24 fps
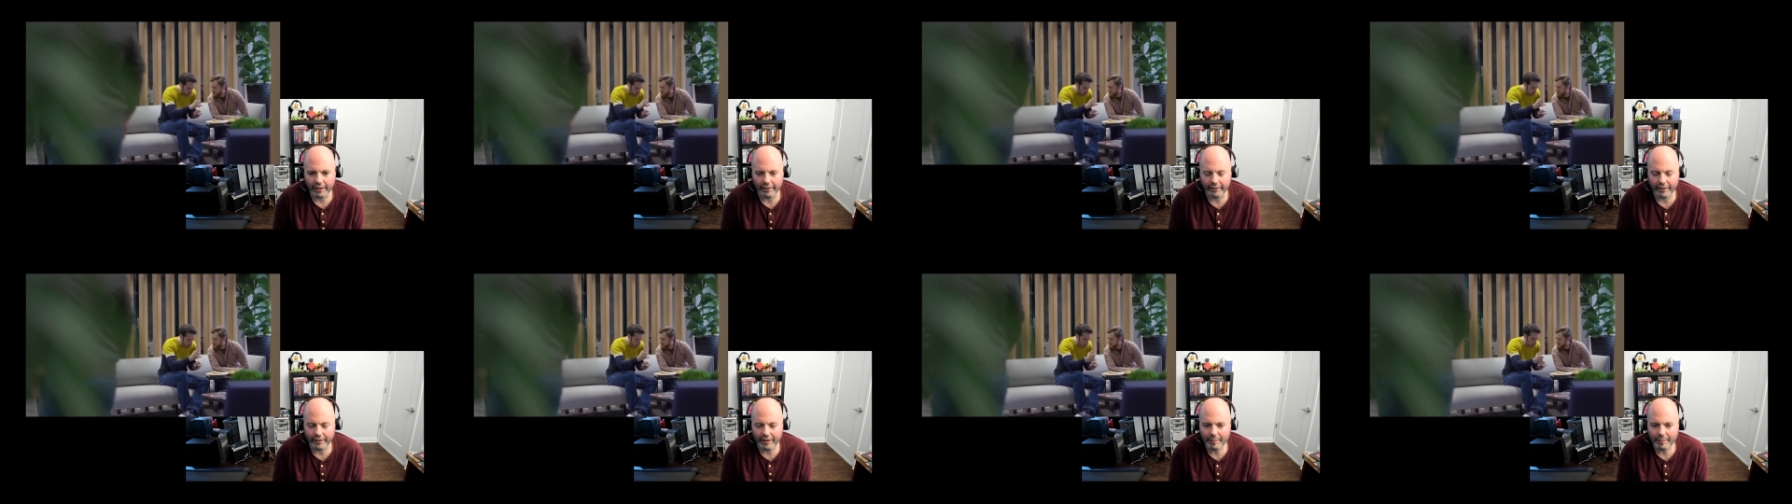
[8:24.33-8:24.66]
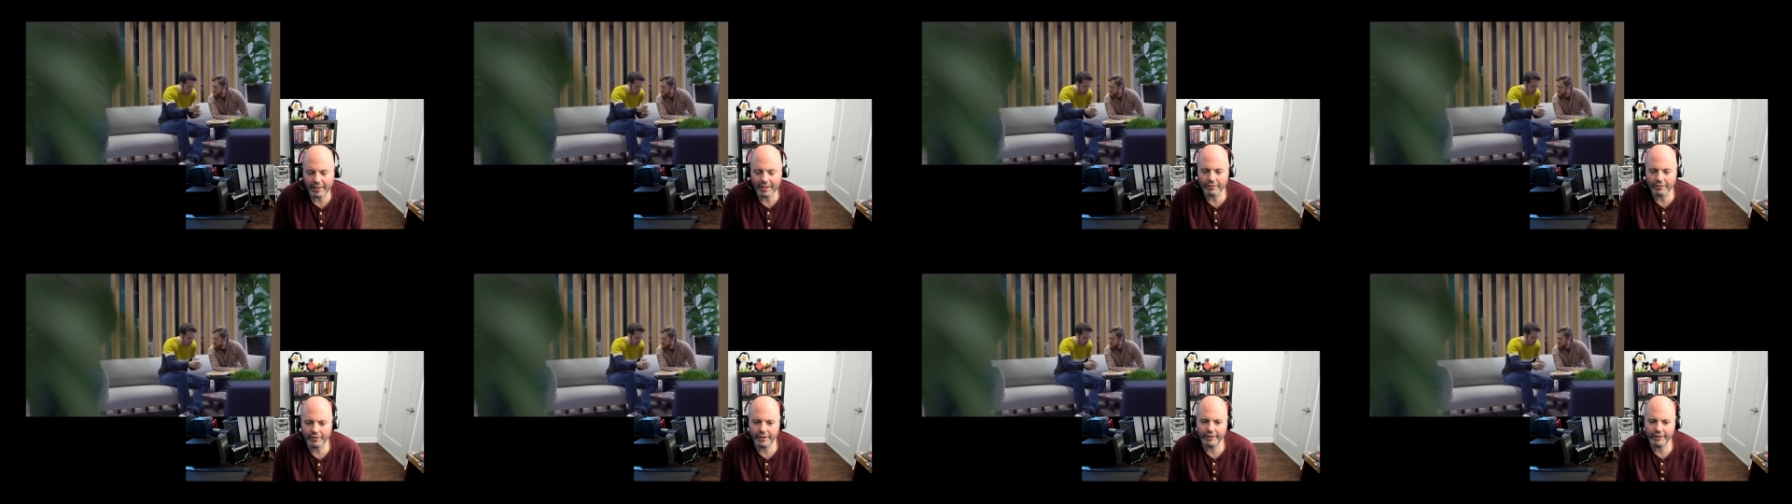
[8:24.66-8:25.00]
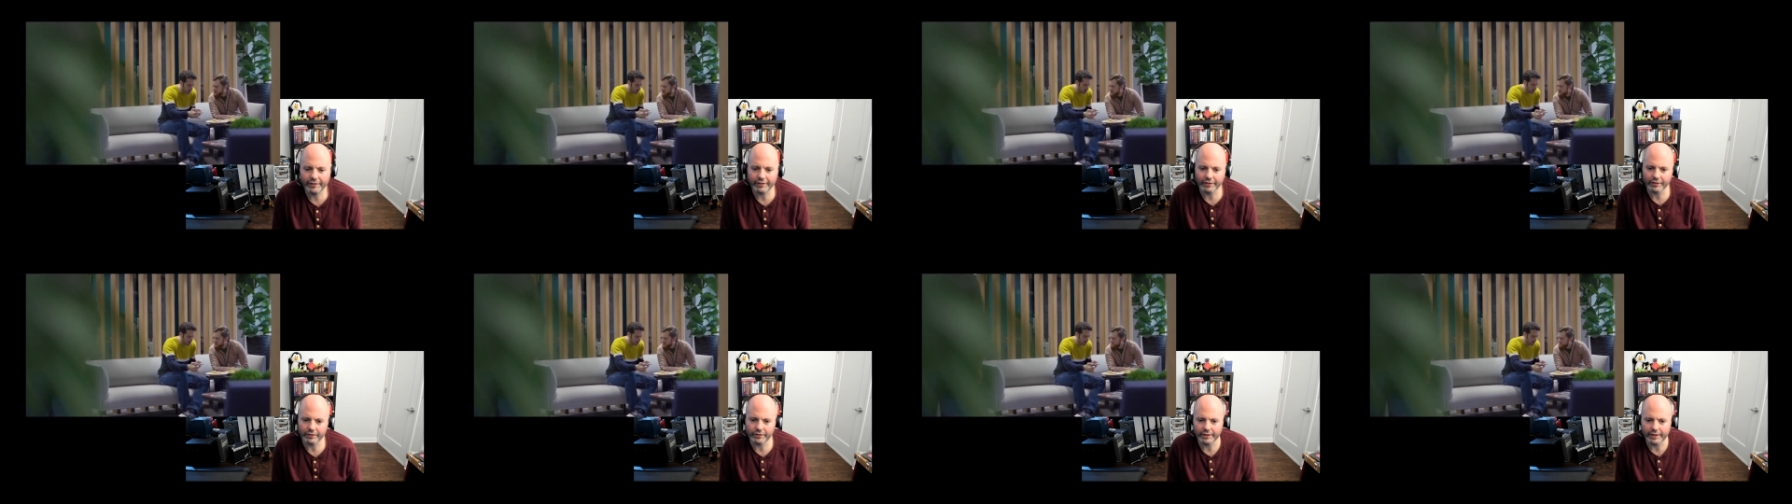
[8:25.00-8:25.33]
there are many
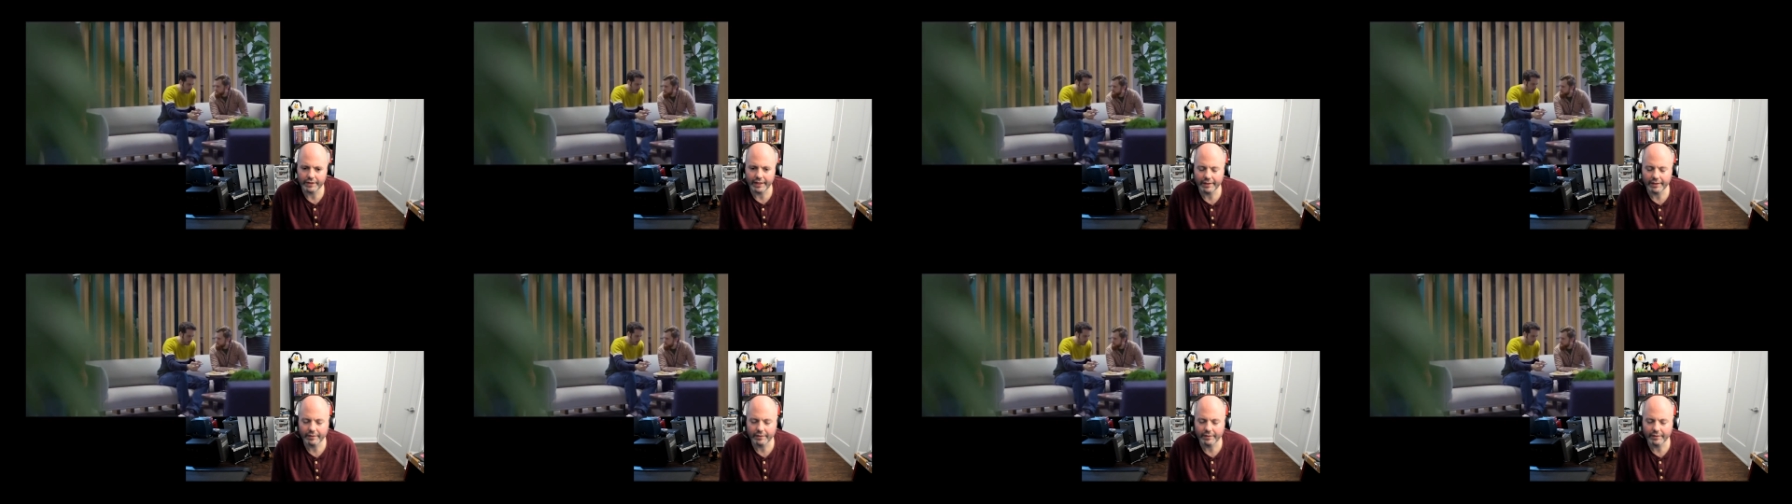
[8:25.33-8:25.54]
reasons for that.